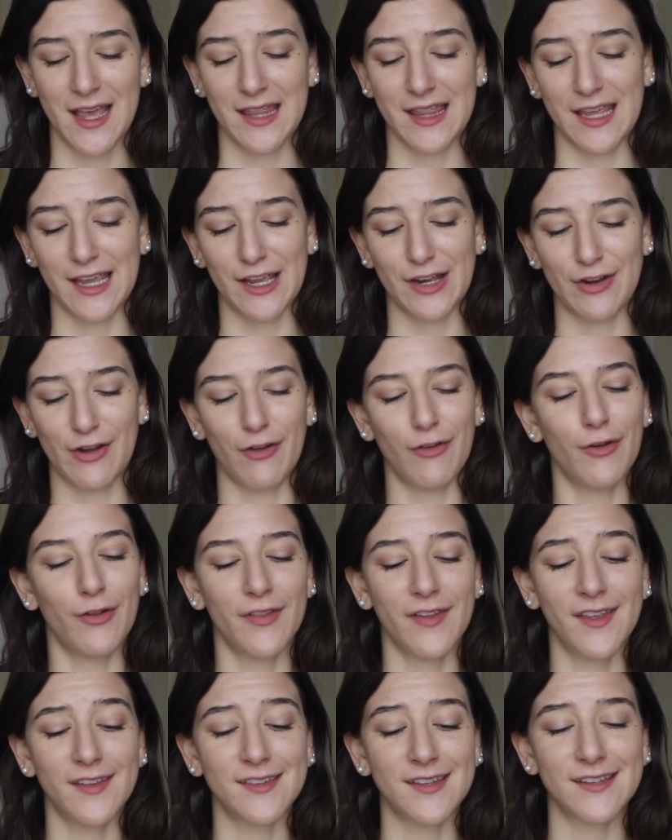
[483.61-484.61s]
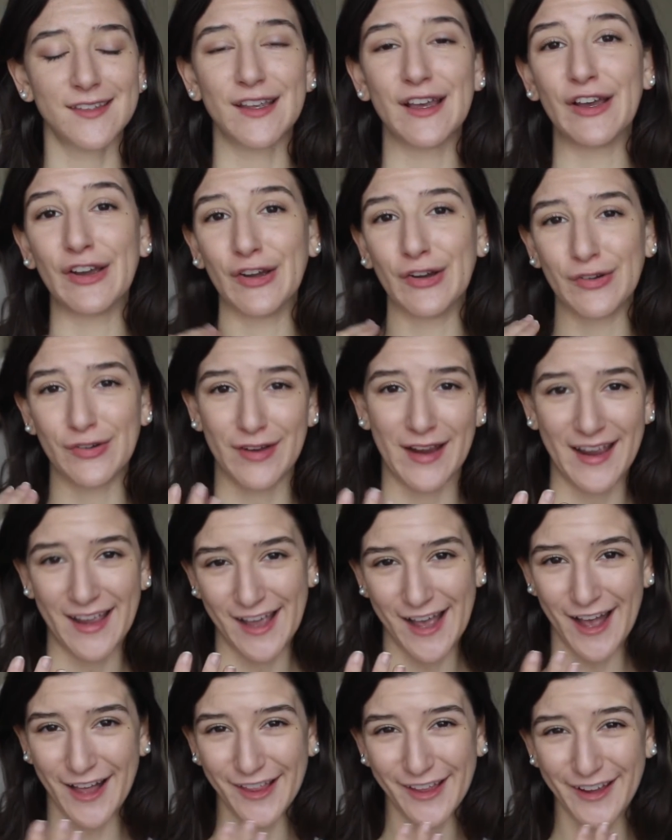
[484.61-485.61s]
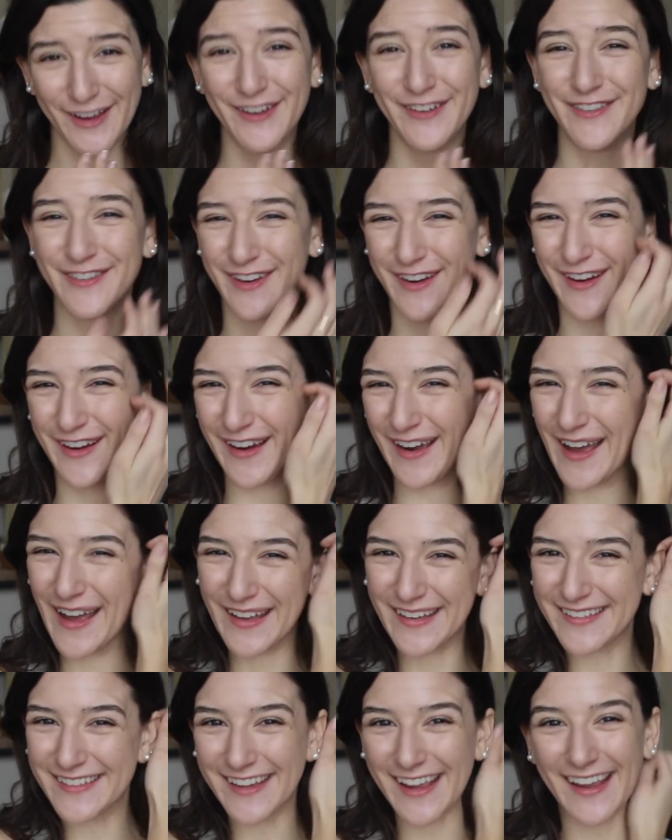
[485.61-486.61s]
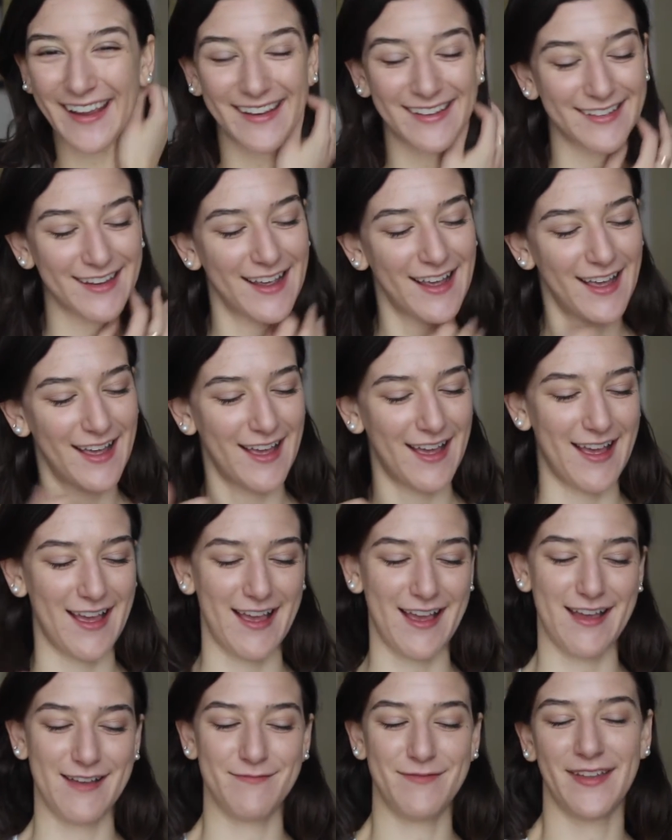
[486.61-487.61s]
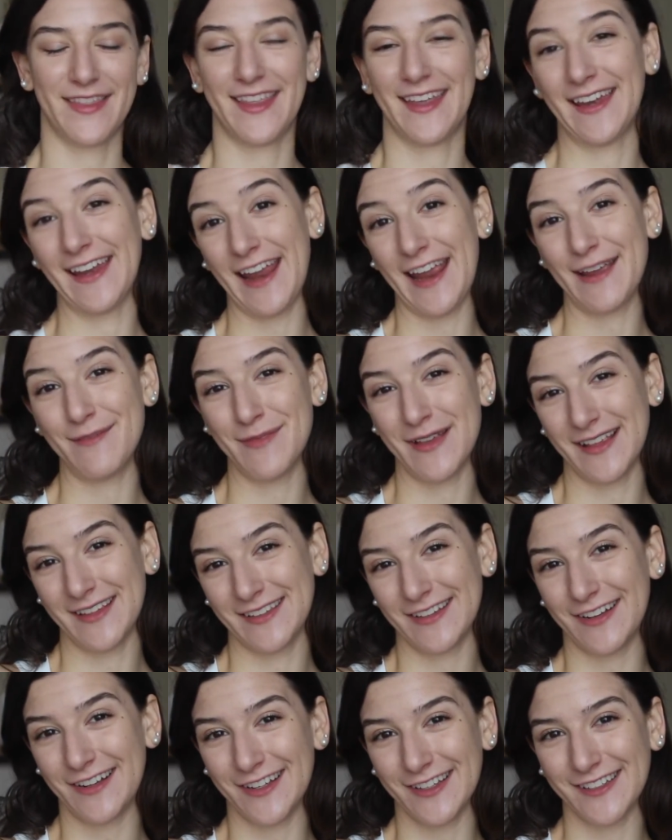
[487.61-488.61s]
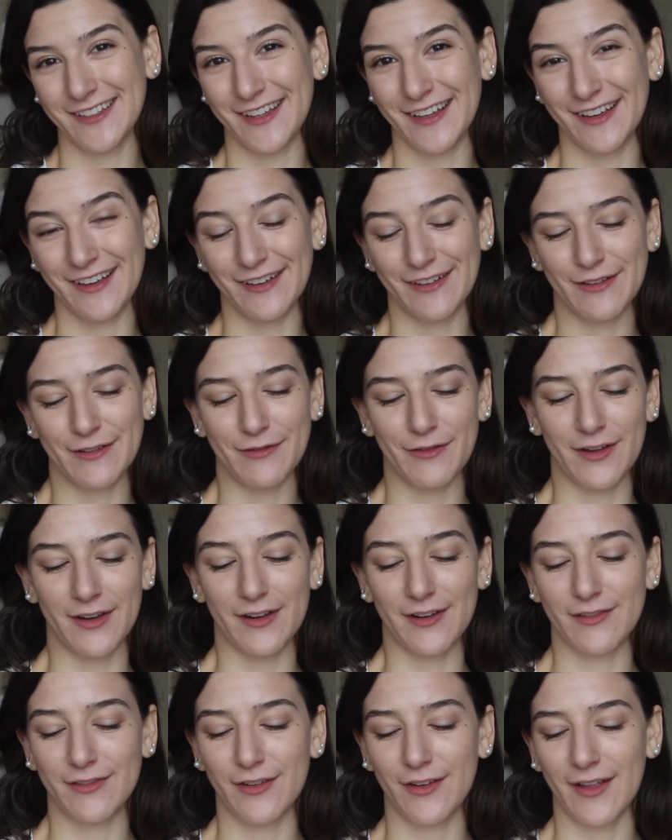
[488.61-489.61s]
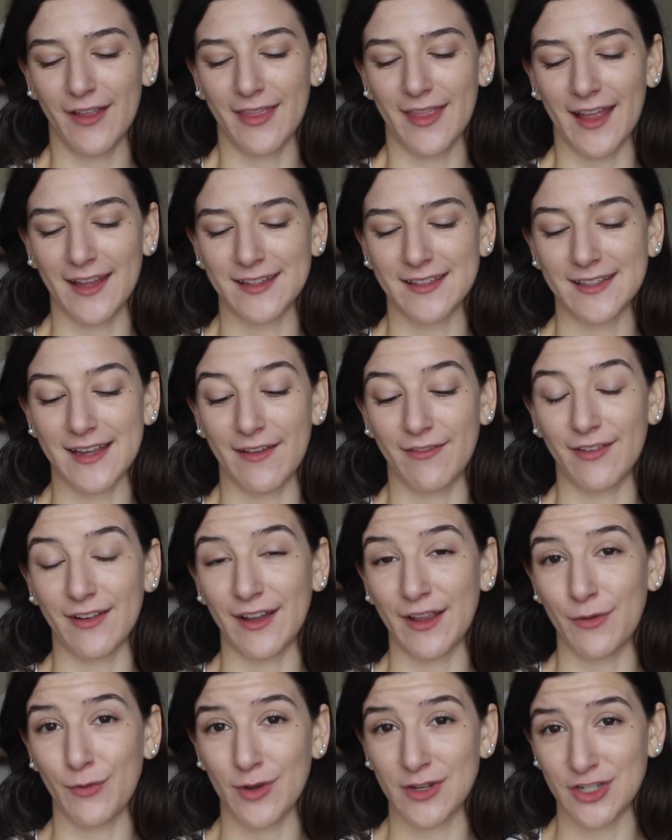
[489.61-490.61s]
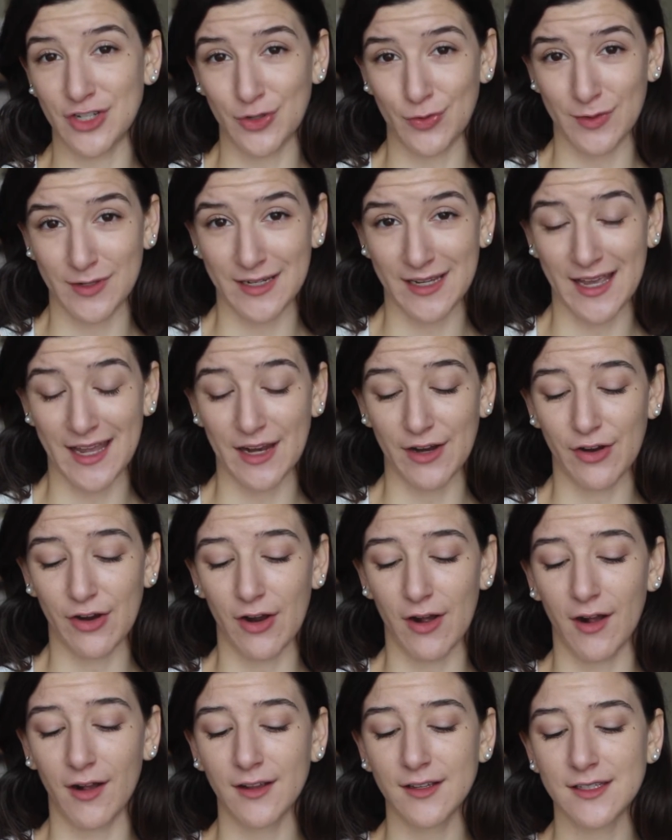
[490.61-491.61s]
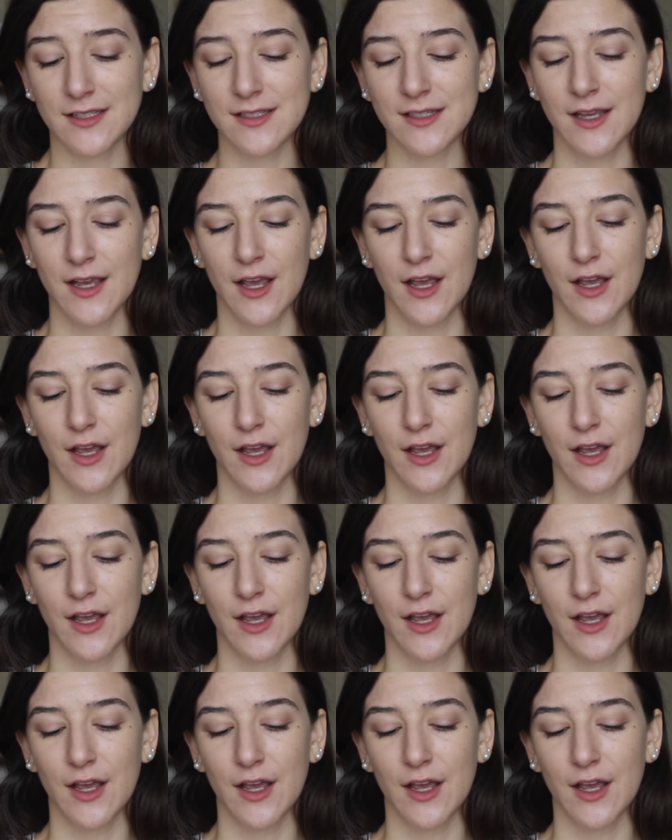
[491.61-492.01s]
I think not only is this a great color for a date, but the name is also wonderful, and that's definitely what you want to get across.